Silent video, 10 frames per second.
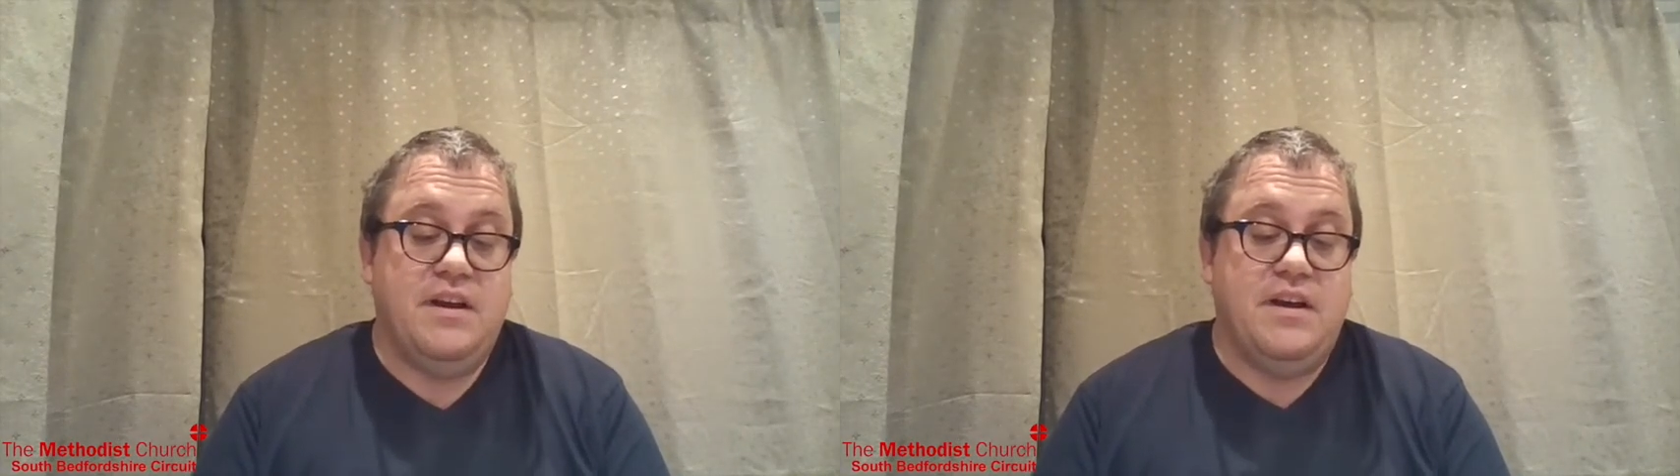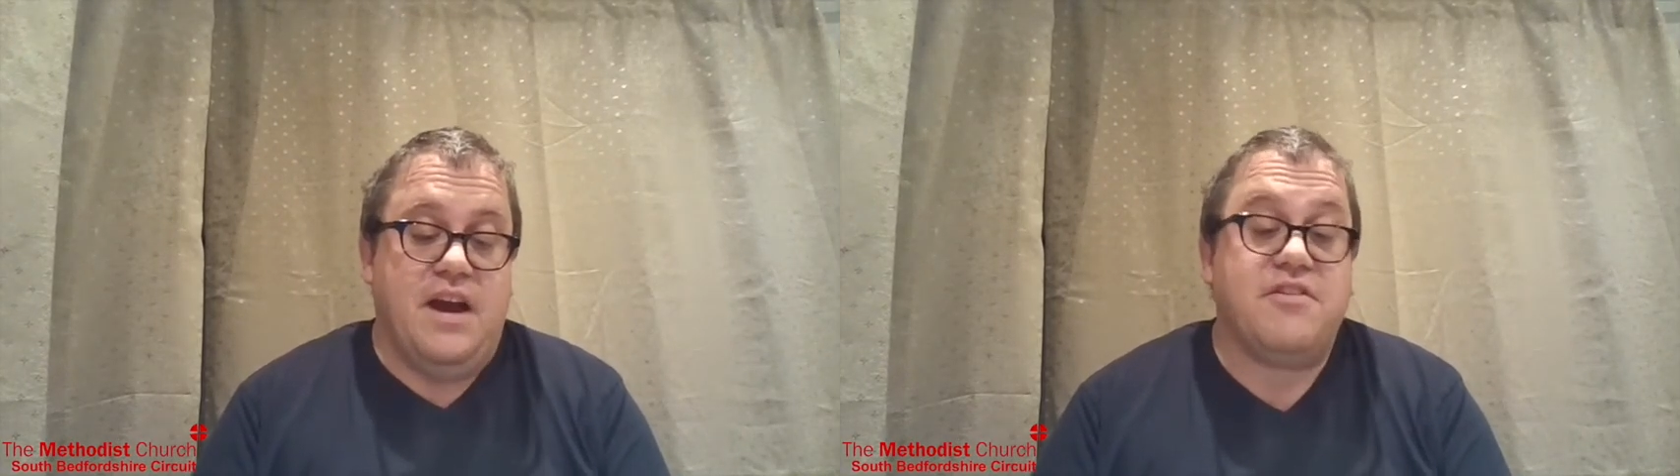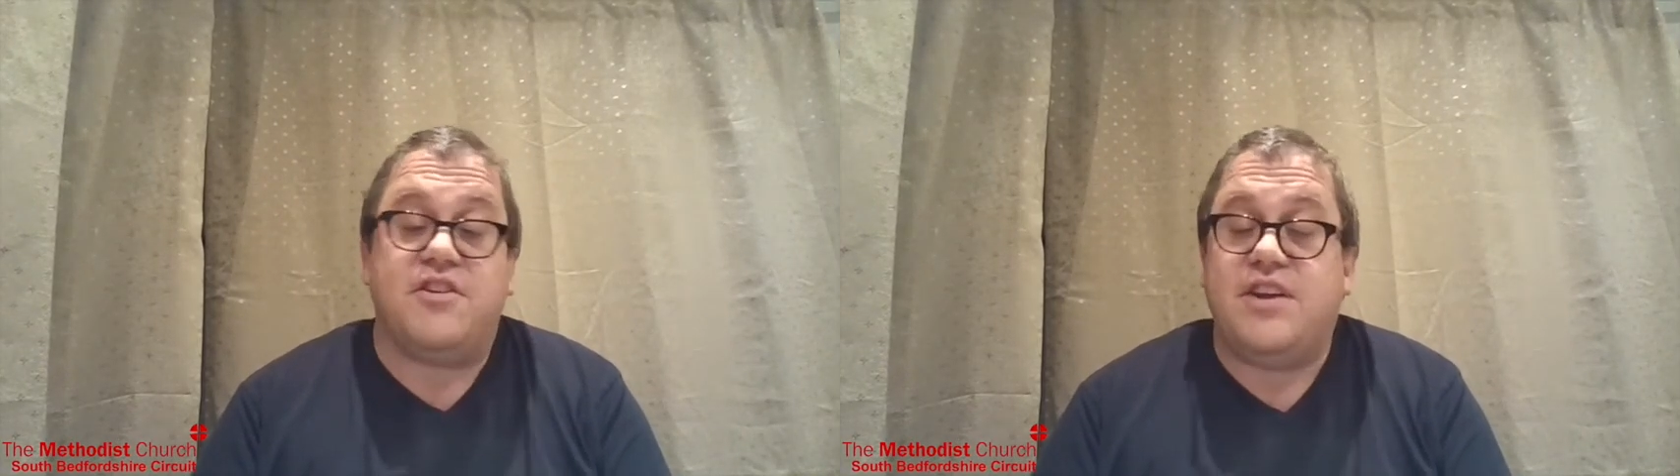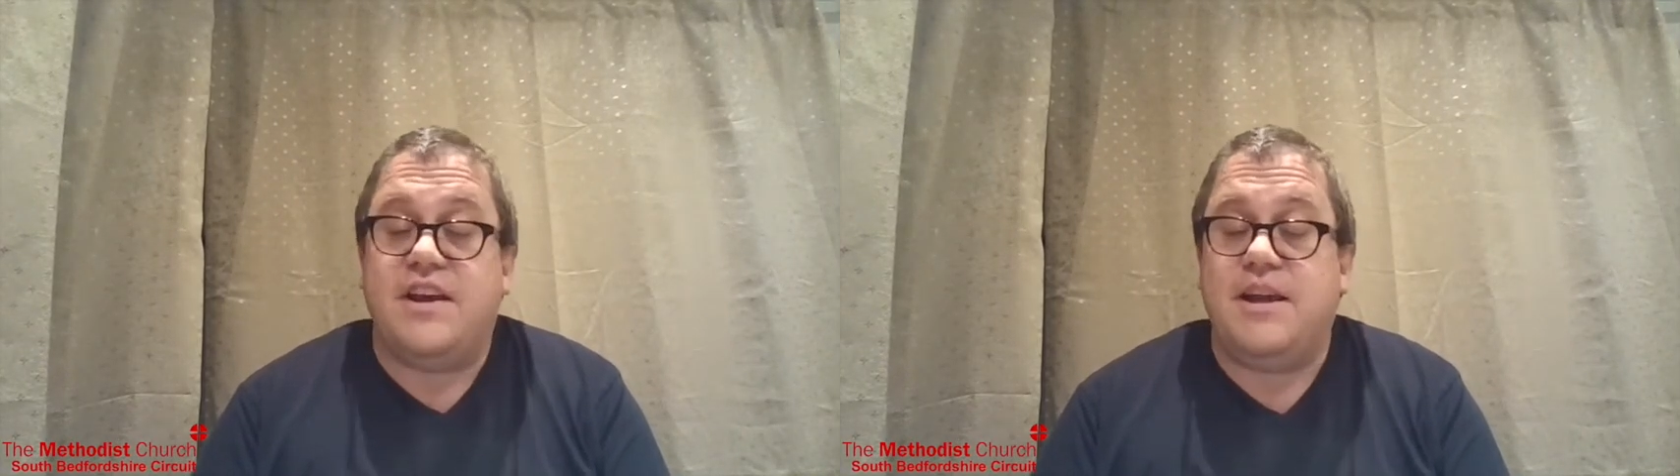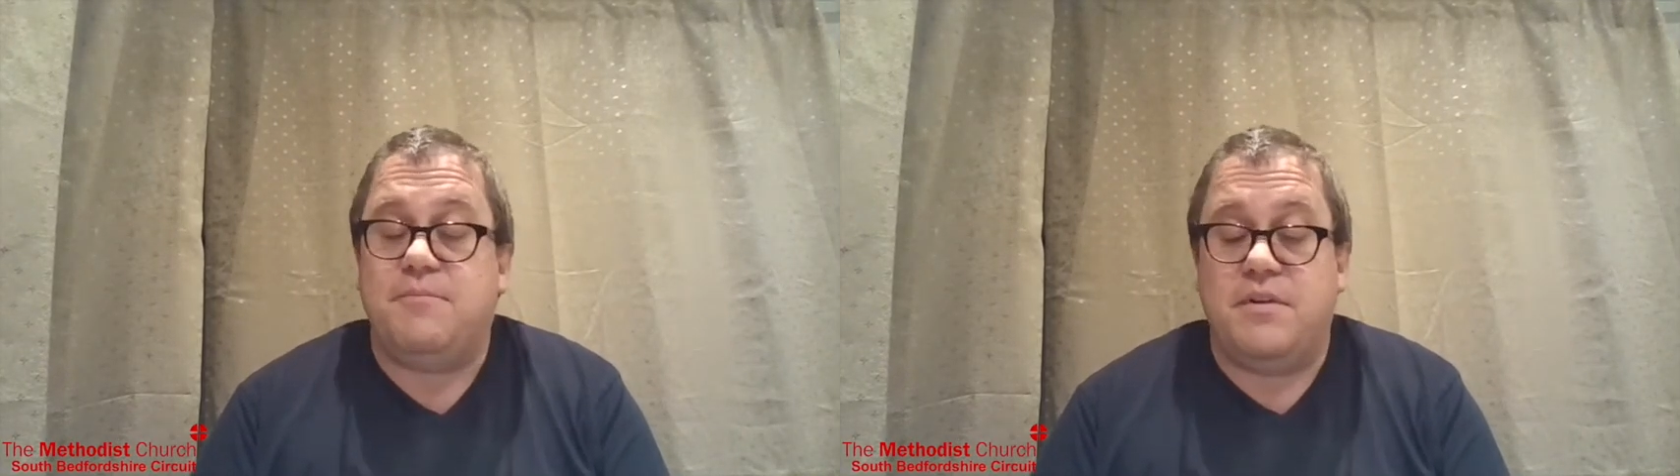As a
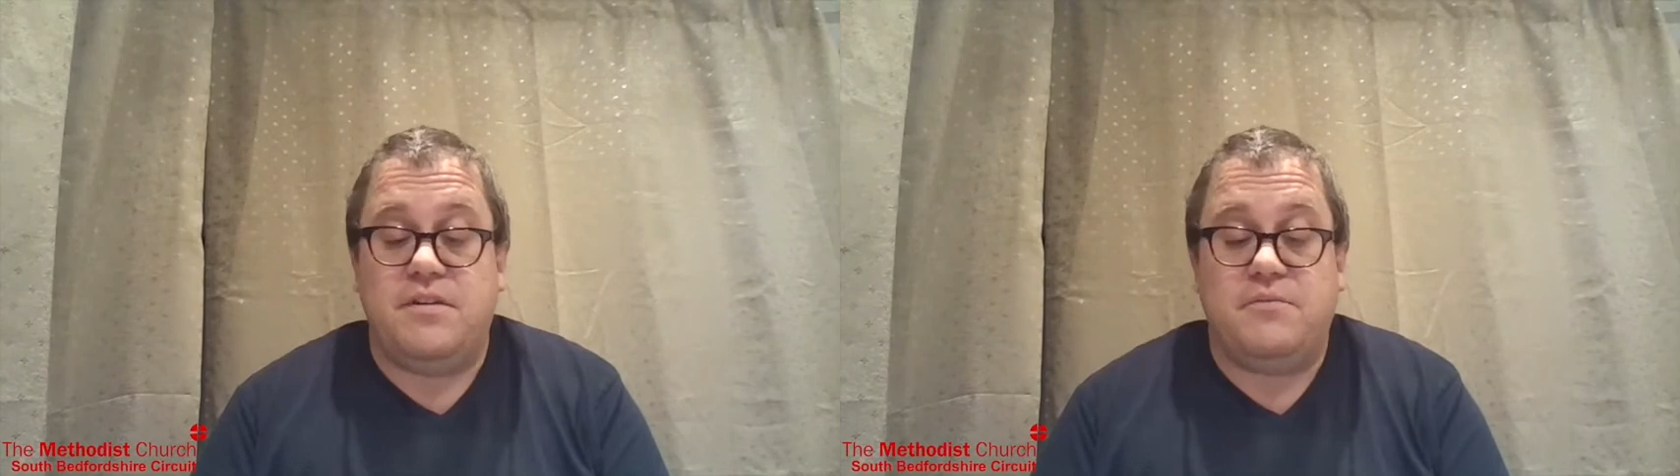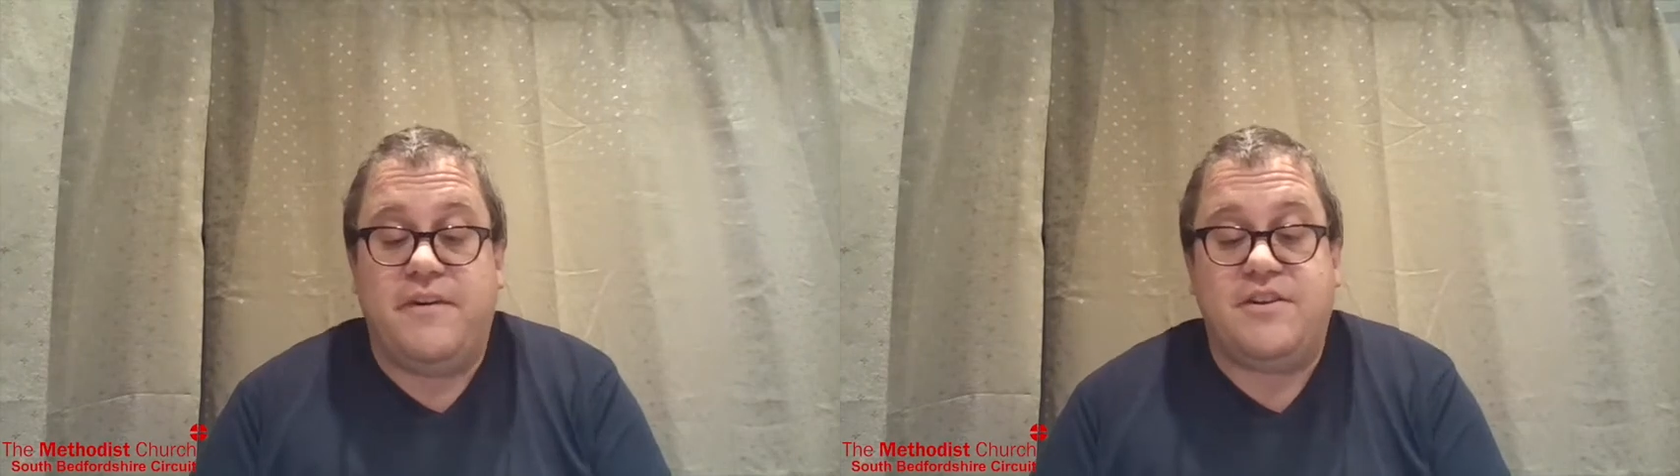team, we're a